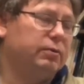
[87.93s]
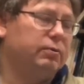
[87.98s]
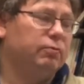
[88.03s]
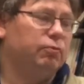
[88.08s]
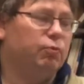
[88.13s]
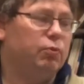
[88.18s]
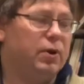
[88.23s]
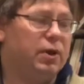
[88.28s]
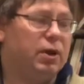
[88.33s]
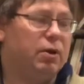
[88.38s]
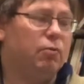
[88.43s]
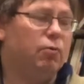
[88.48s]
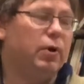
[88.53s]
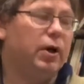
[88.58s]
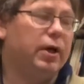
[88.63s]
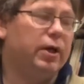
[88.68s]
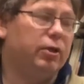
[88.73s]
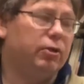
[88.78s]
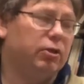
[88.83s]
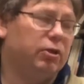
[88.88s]
When it
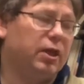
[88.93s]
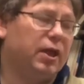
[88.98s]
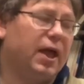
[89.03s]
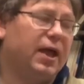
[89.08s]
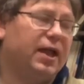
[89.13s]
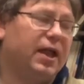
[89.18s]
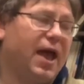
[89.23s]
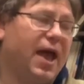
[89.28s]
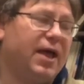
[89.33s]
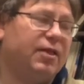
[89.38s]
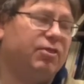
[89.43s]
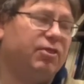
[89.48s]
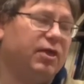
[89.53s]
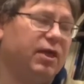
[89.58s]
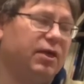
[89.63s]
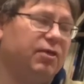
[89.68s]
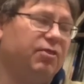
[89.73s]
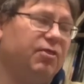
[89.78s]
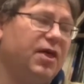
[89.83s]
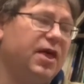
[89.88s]
was at
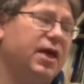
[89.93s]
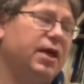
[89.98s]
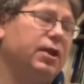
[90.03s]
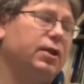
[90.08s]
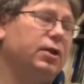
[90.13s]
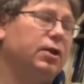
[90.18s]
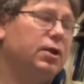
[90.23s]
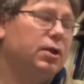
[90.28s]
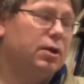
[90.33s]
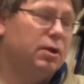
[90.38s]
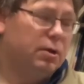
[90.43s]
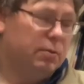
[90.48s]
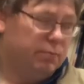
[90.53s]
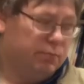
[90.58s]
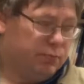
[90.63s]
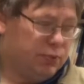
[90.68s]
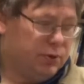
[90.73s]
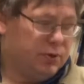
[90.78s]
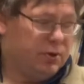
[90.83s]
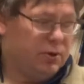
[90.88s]
the then
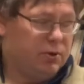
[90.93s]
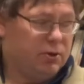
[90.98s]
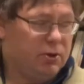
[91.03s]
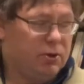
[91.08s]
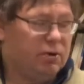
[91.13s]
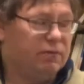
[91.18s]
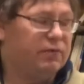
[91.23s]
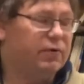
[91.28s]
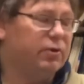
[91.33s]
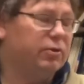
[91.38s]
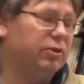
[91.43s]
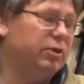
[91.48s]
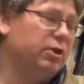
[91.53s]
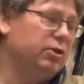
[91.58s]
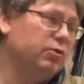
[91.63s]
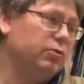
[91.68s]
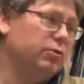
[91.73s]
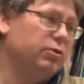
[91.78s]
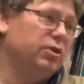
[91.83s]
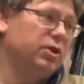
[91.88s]
Purdue University
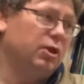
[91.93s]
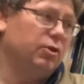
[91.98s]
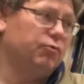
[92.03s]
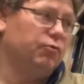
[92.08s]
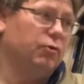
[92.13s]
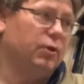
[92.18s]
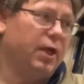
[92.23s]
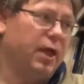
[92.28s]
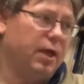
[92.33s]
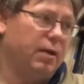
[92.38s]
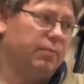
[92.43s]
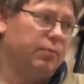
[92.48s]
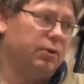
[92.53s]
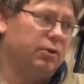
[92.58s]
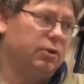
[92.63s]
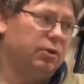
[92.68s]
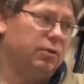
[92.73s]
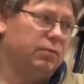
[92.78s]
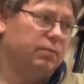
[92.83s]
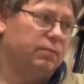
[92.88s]
North Central campus.